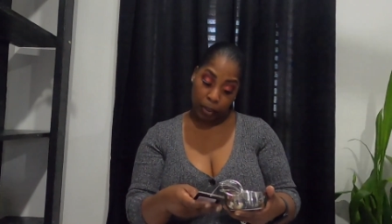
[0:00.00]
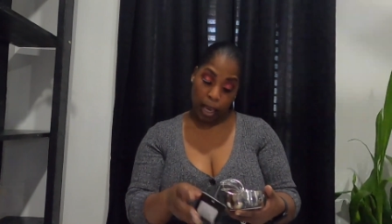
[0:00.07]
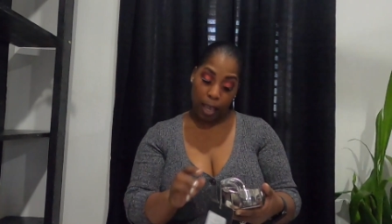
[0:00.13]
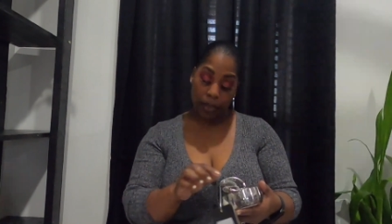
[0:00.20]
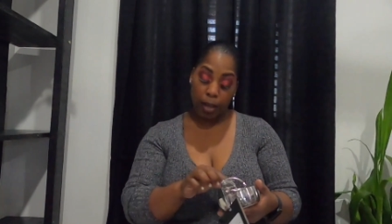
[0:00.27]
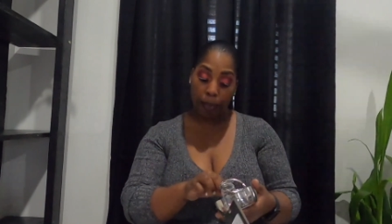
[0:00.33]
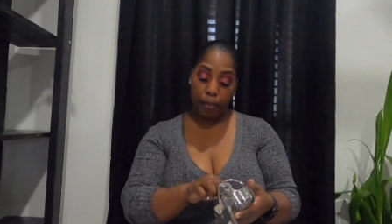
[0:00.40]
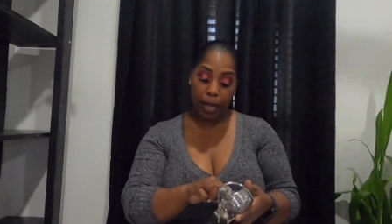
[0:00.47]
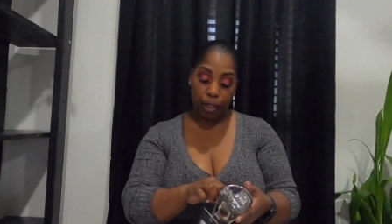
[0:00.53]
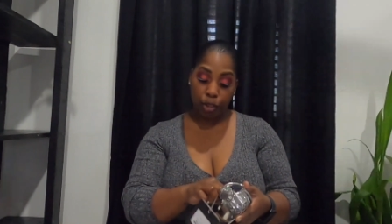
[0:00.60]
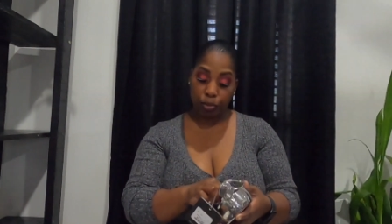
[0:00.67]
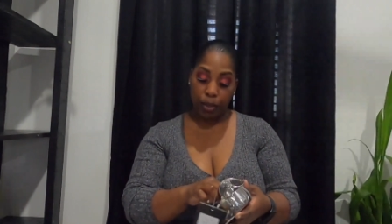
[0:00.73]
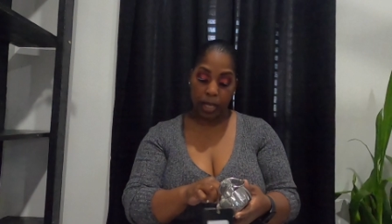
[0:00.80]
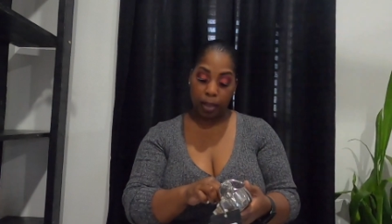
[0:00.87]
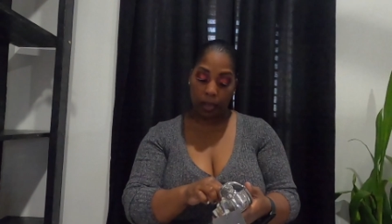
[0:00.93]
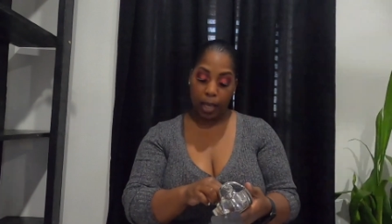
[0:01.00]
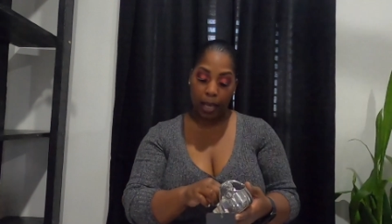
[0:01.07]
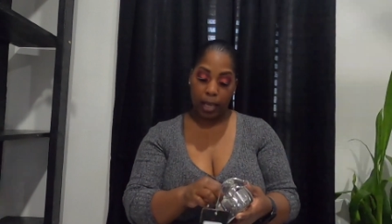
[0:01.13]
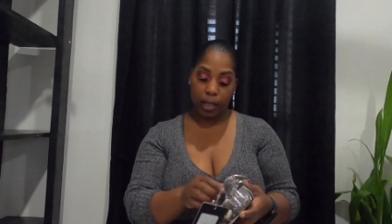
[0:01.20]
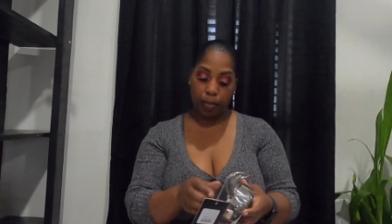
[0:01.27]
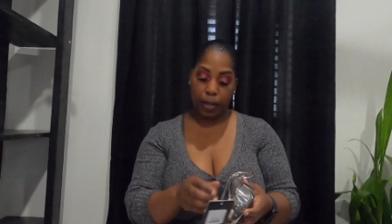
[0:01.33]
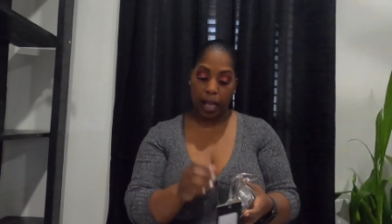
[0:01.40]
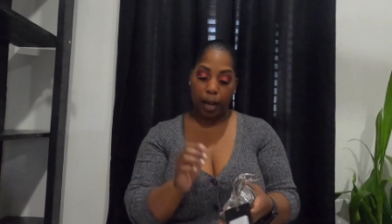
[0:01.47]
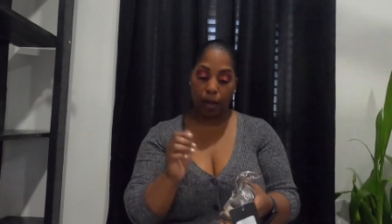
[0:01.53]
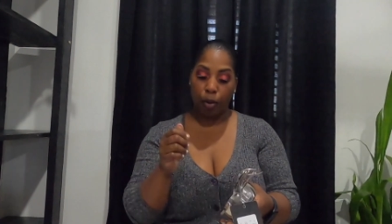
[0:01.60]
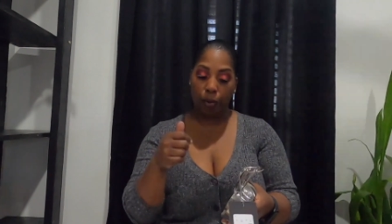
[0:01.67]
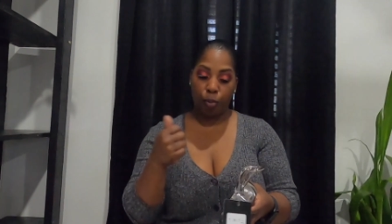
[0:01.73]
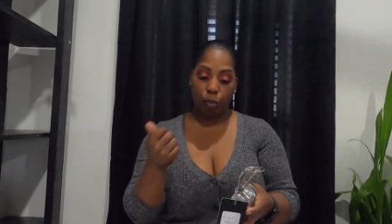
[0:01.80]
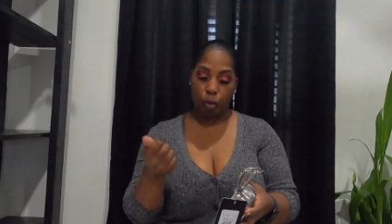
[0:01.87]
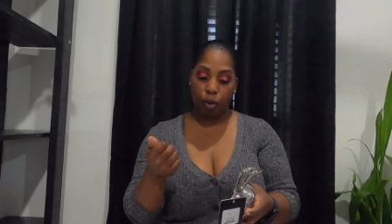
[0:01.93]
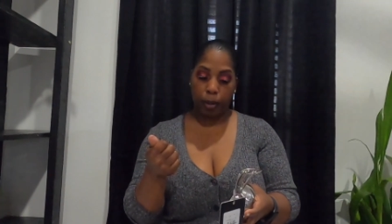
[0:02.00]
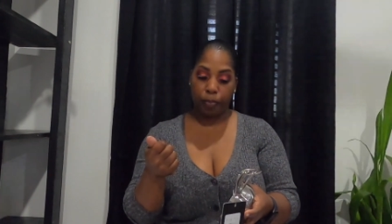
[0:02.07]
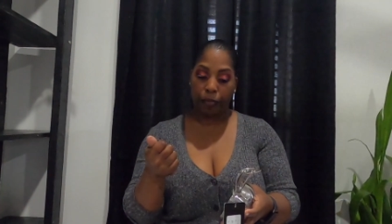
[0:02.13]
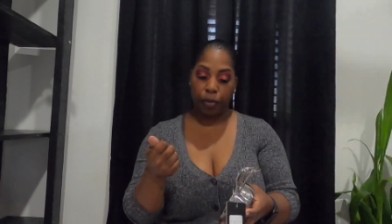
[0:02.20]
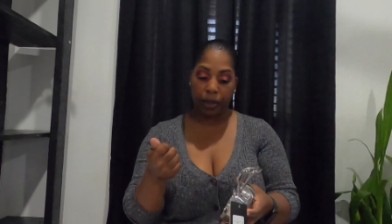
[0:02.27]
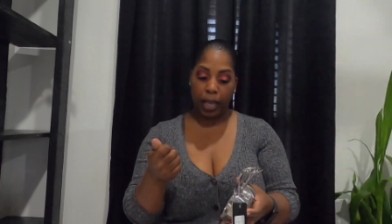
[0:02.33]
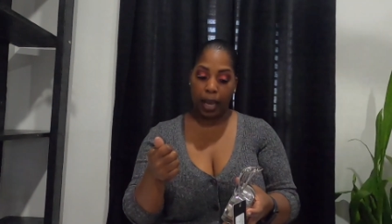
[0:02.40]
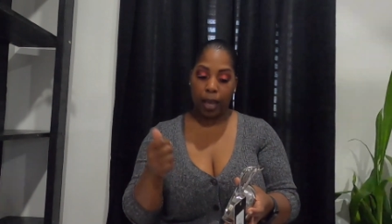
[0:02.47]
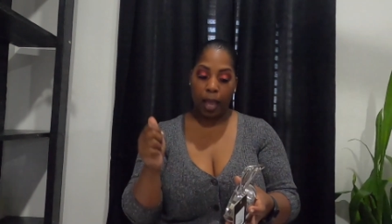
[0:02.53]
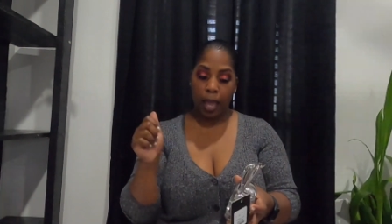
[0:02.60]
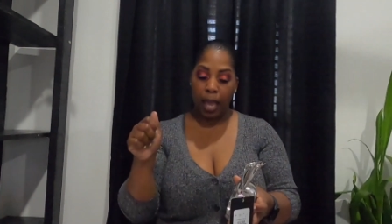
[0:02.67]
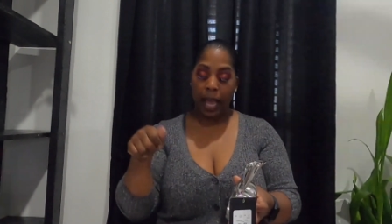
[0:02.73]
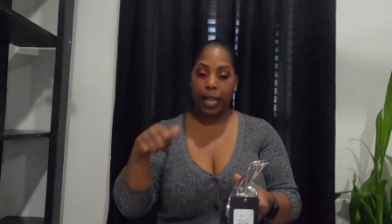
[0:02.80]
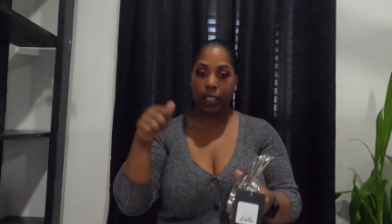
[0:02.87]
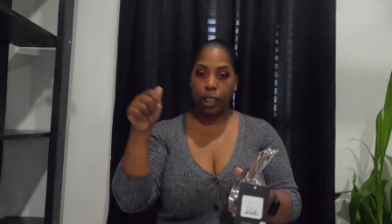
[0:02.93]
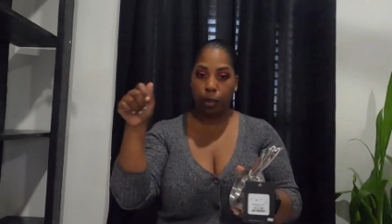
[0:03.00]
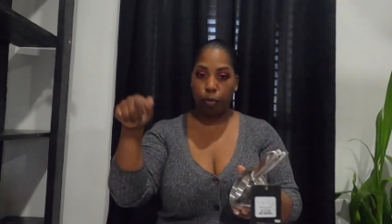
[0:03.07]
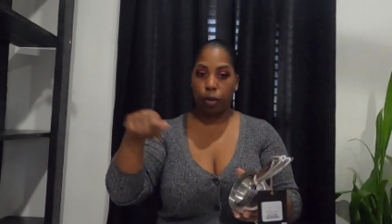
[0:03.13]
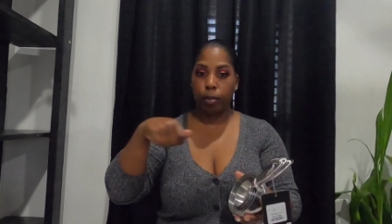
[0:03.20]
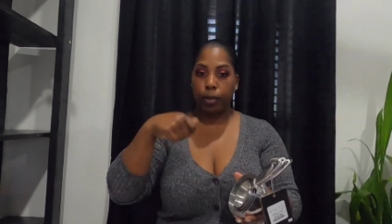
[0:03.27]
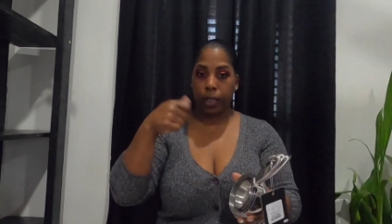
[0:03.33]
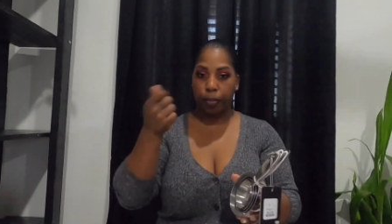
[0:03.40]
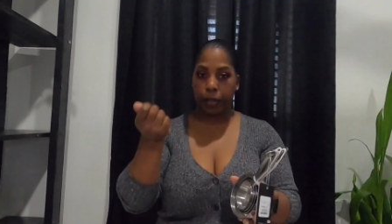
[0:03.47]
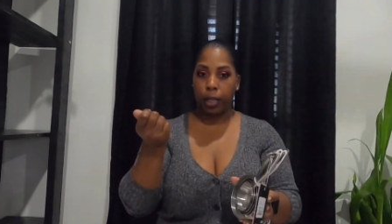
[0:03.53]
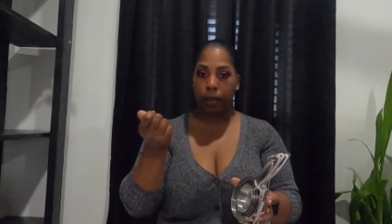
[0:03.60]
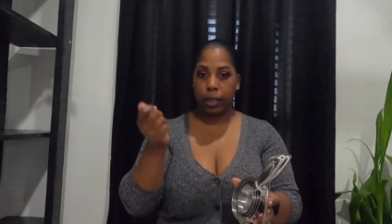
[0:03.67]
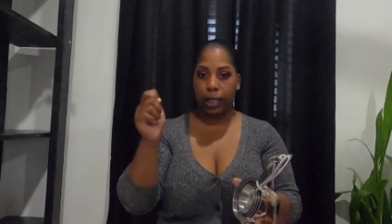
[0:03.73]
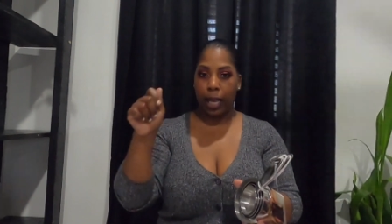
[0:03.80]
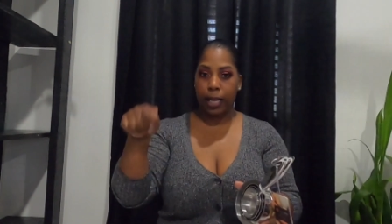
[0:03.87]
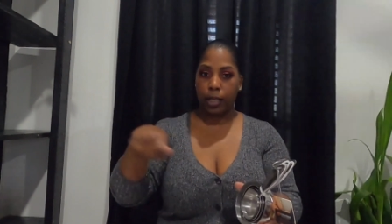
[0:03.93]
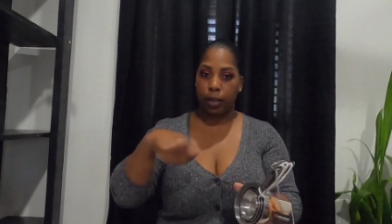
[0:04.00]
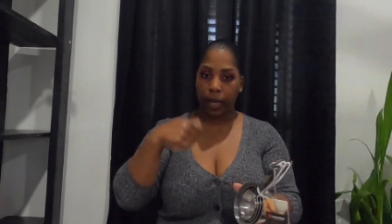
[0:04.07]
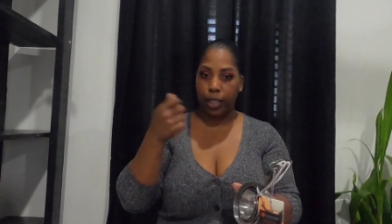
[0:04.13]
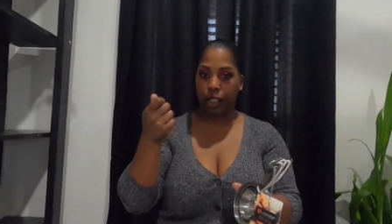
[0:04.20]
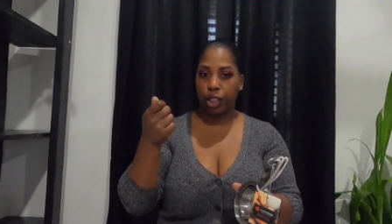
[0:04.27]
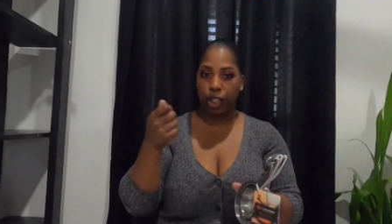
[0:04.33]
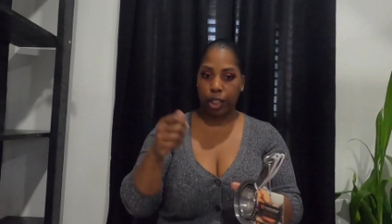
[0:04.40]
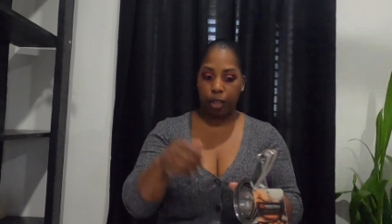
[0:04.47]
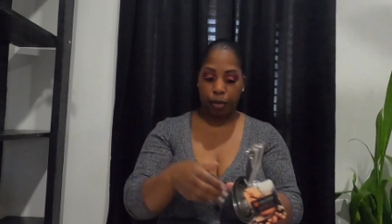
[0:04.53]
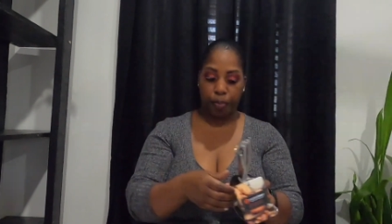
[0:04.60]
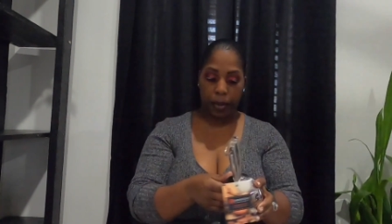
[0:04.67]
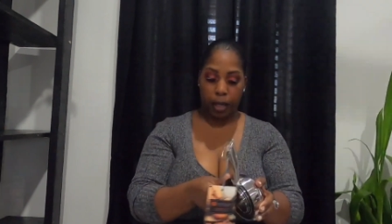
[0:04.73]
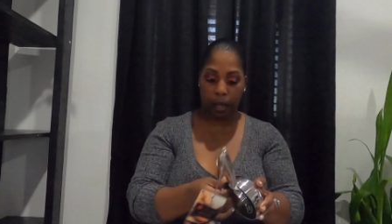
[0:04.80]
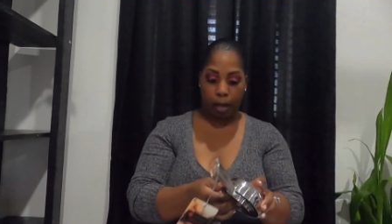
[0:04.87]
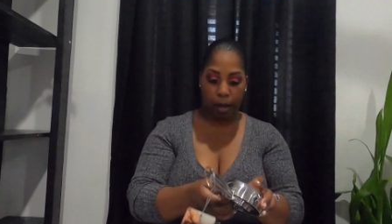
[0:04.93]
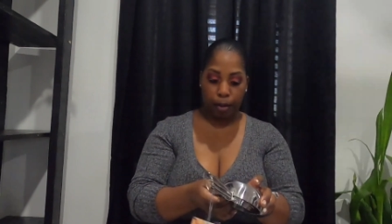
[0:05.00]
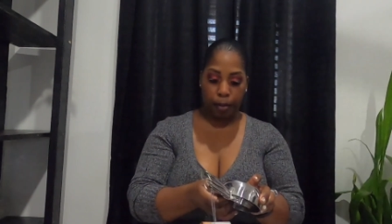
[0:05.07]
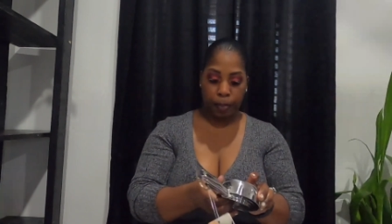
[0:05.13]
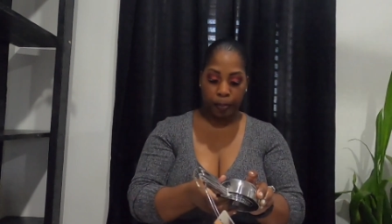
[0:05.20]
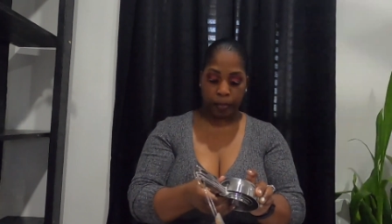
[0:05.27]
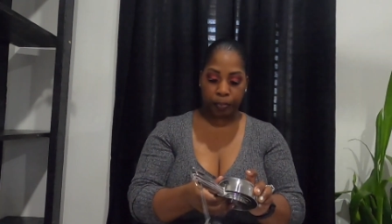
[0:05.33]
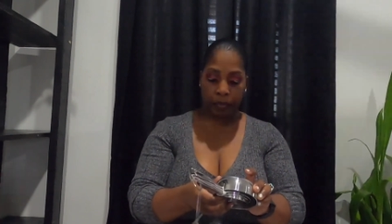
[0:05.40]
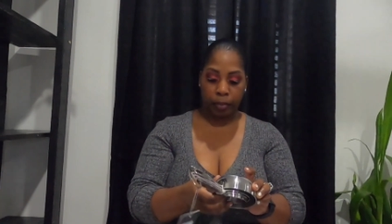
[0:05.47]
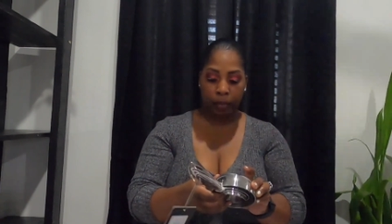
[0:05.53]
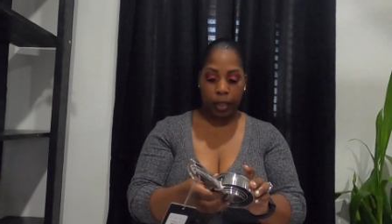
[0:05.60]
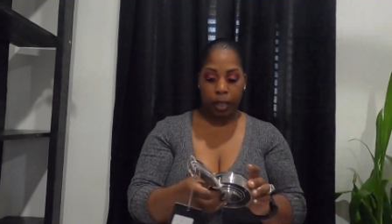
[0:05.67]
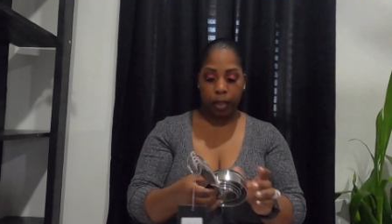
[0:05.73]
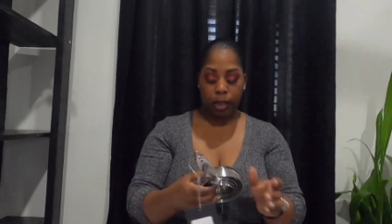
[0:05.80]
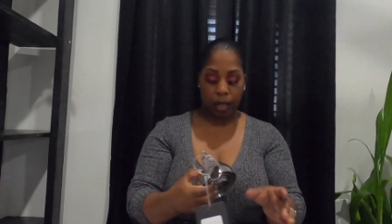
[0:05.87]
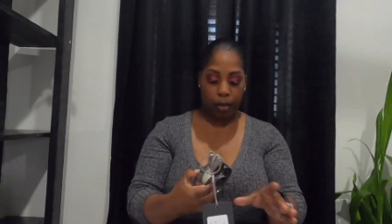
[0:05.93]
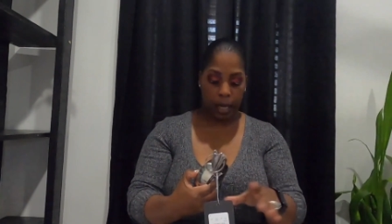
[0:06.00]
And they're measuring things, but I don't want them for that. I just want them to put inside so I can just scoop it and go. So